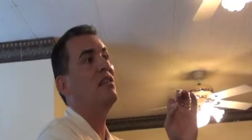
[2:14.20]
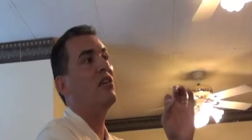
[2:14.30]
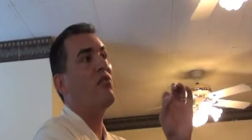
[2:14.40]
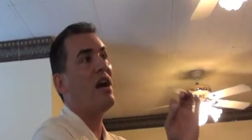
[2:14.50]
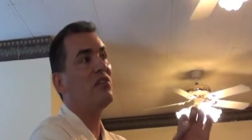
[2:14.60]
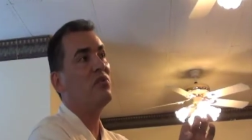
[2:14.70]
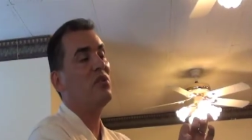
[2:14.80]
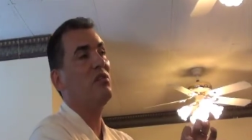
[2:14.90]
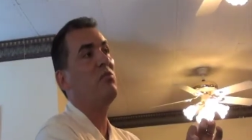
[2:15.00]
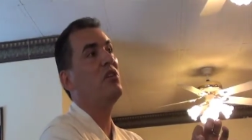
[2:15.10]
the
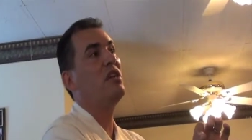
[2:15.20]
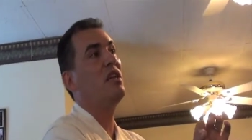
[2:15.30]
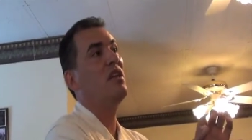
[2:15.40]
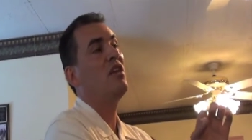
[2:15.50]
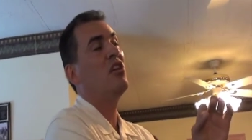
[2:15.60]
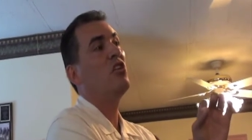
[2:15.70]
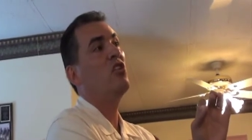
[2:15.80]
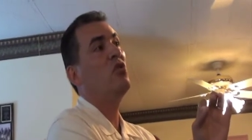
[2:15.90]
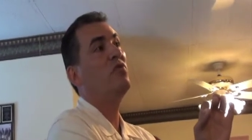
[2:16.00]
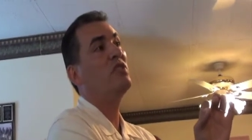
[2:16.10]
grassroots community,
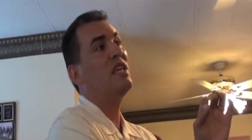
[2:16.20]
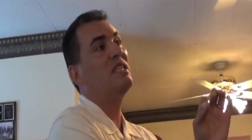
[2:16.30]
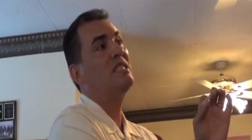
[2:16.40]
you've stayed